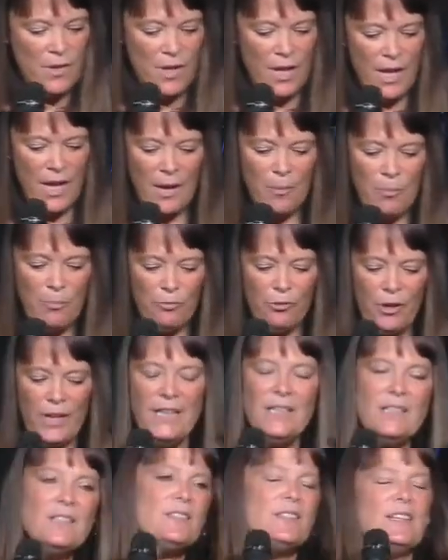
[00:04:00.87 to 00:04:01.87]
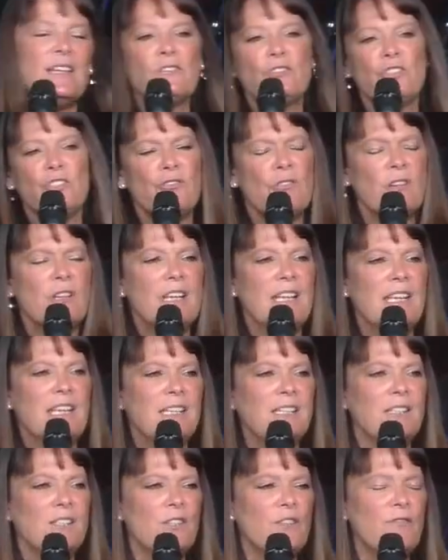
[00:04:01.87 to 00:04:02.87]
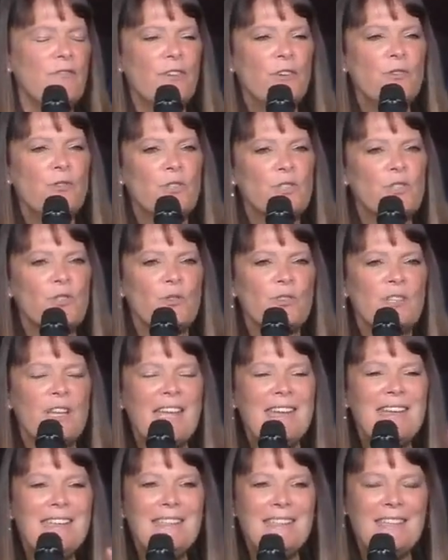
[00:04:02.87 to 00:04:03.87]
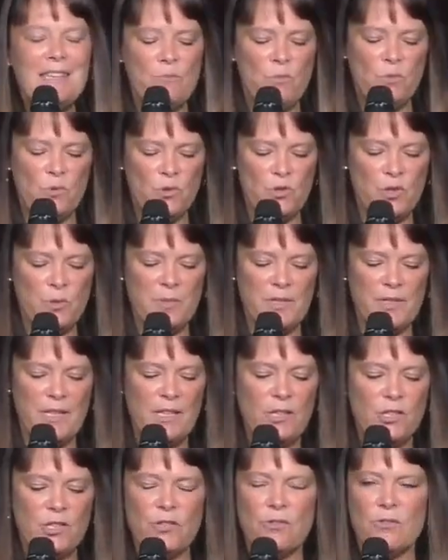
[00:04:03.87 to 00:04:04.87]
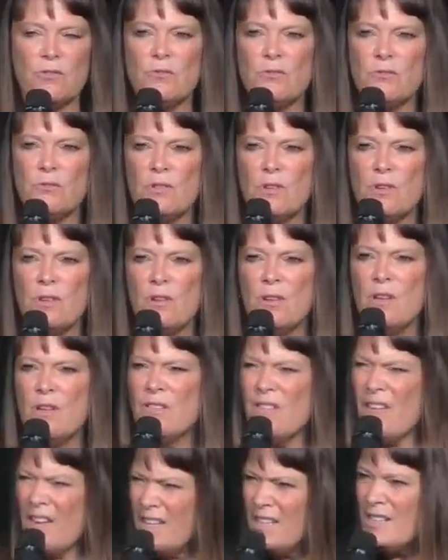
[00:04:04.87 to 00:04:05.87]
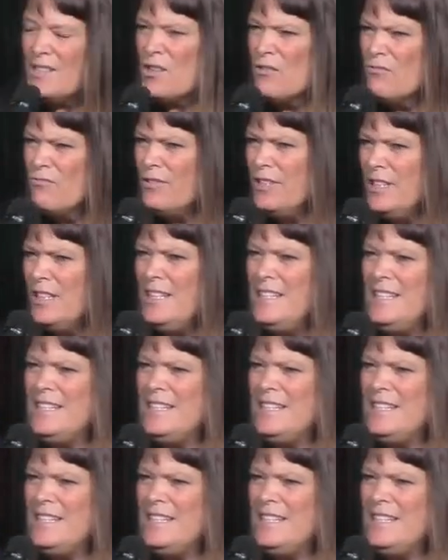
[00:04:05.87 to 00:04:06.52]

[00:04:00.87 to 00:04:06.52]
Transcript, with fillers: our brains are now struggling to focus on anything more substantial. That is a really